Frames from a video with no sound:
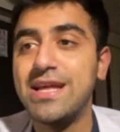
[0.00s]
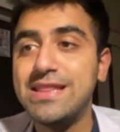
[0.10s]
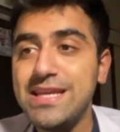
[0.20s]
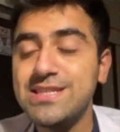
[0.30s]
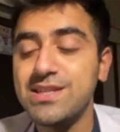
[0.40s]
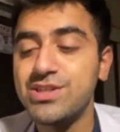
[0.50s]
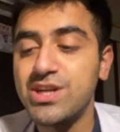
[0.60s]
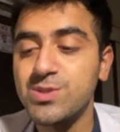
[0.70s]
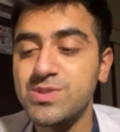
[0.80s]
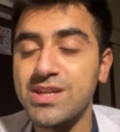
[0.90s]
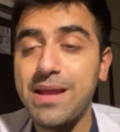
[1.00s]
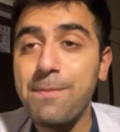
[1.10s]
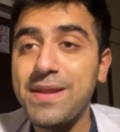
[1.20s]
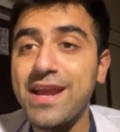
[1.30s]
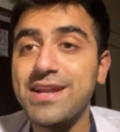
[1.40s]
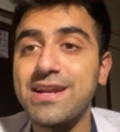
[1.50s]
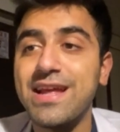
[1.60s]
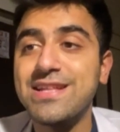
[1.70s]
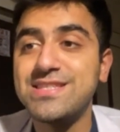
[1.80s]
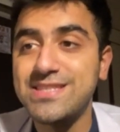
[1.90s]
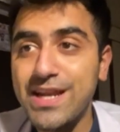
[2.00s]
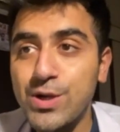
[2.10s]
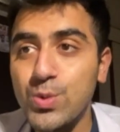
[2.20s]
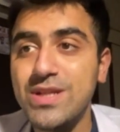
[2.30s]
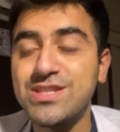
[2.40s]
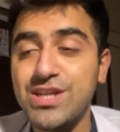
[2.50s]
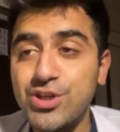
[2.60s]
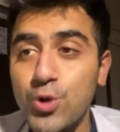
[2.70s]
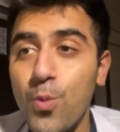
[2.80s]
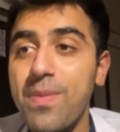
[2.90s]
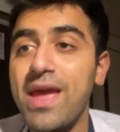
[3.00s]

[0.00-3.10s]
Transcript: These are the drugs which are implicated in serotonin syndrome.